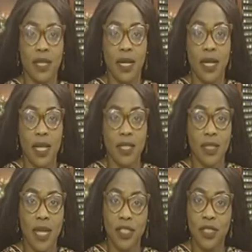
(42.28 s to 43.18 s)
as the
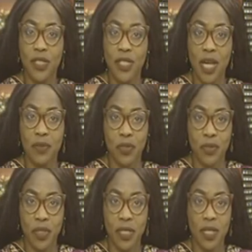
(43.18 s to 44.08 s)
national
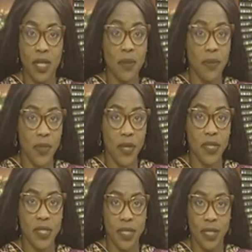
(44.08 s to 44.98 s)
secretary on
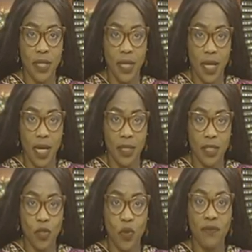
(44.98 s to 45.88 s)
Thursday at the
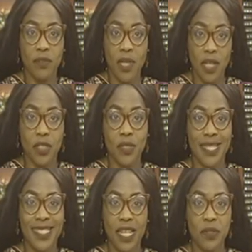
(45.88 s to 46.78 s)
12th National
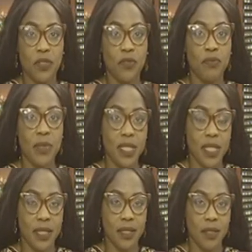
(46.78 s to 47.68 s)
Executive
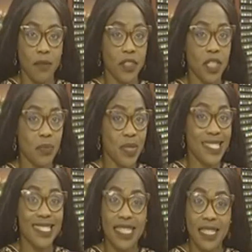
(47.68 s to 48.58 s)
Meeting of the
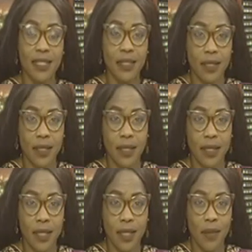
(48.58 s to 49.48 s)
APC.
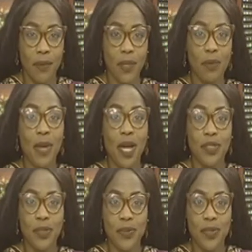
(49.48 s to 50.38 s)
The emergence